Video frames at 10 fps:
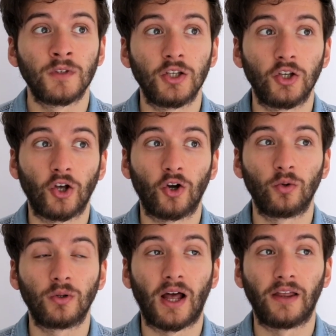you
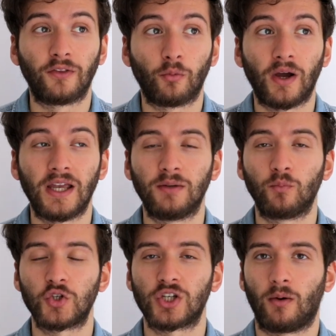know, like the way
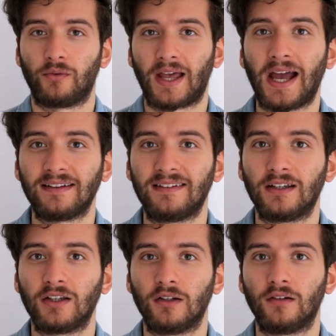in which I was
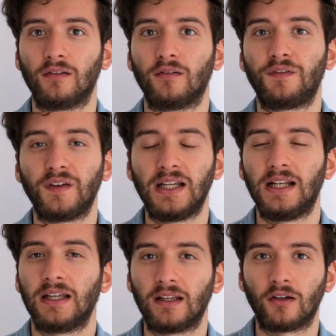acting and
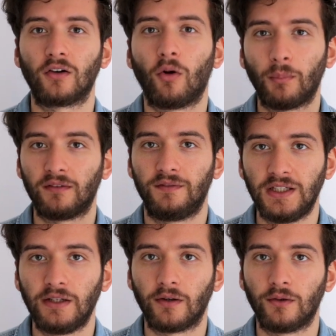feeling on my
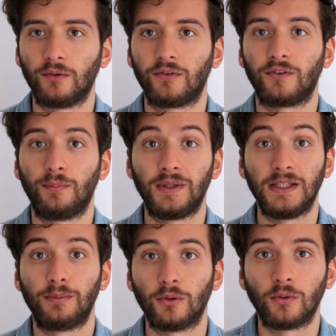videos to
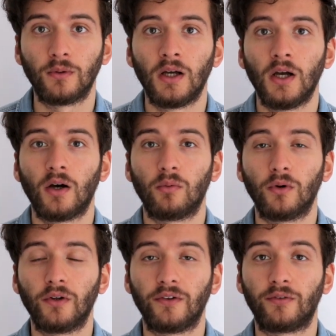people
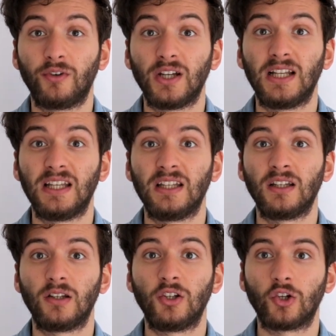was
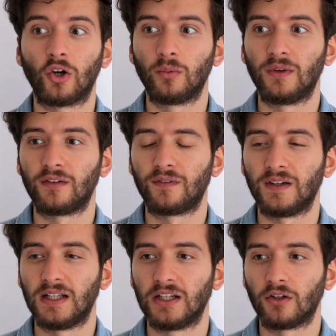really, you know, this
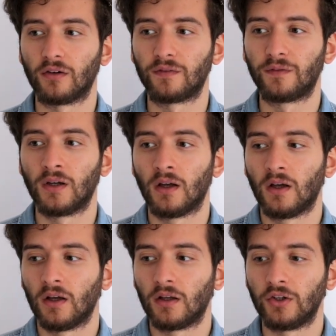feeling of,
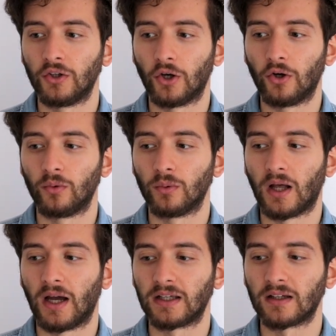you know,
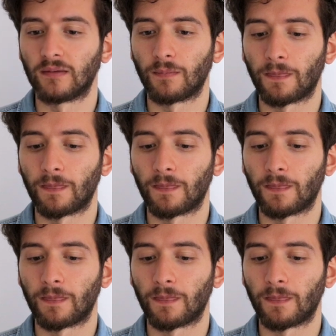like